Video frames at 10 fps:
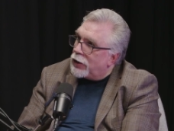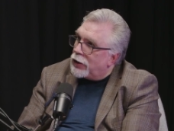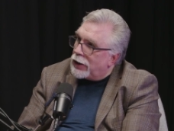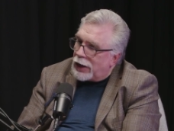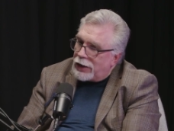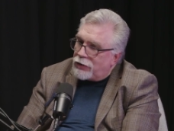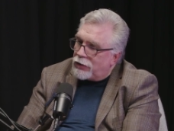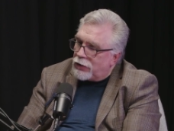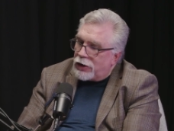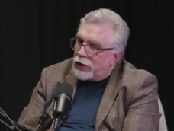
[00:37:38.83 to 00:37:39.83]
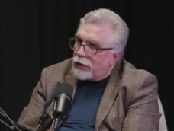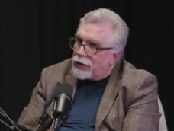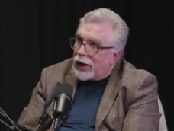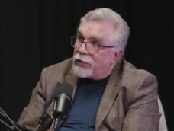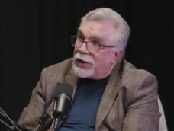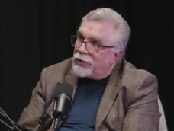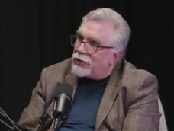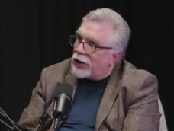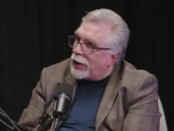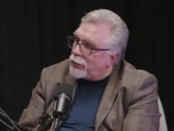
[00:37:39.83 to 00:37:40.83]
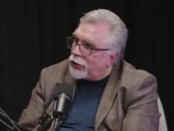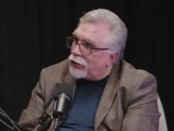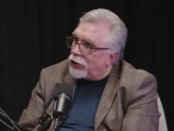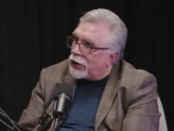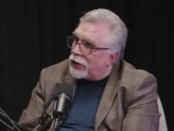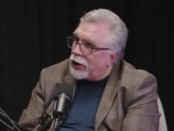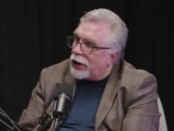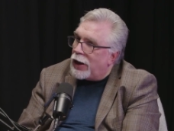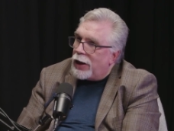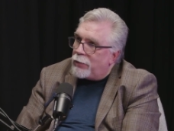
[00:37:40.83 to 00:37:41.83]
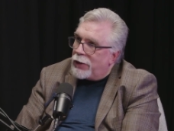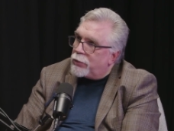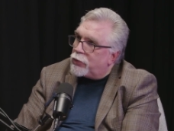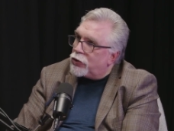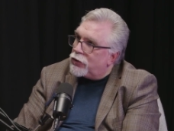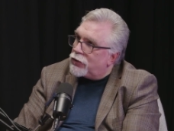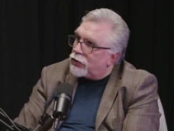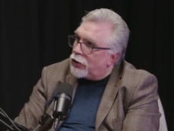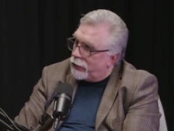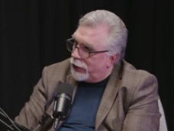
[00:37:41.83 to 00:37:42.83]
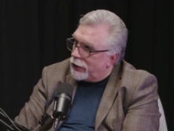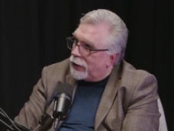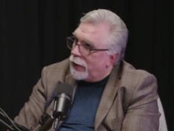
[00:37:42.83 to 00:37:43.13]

Not necessarily you have to have it examined or anything, but preserve it.